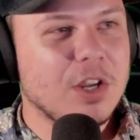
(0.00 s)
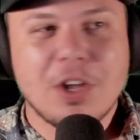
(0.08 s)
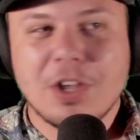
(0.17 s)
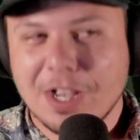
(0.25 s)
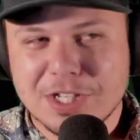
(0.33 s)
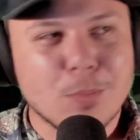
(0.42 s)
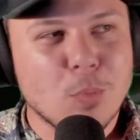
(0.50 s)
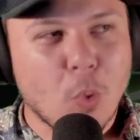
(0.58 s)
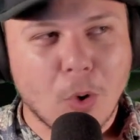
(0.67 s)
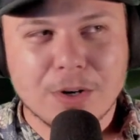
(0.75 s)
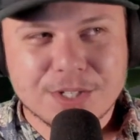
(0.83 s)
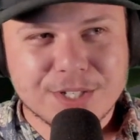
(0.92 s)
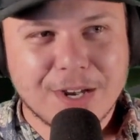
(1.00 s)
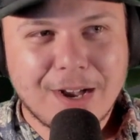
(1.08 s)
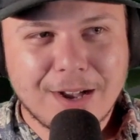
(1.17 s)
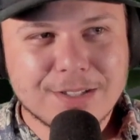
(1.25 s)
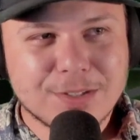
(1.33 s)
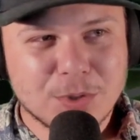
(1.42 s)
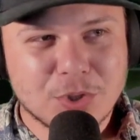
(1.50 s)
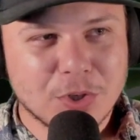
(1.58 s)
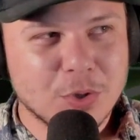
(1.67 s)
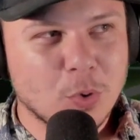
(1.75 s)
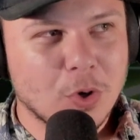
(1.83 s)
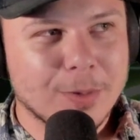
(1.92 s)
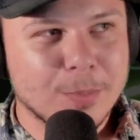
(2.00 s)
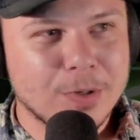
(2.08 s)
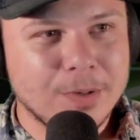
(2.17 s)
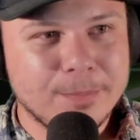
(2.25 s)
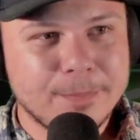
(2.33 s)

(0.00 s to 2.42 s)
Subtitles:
Got some wart socks, which are adorable.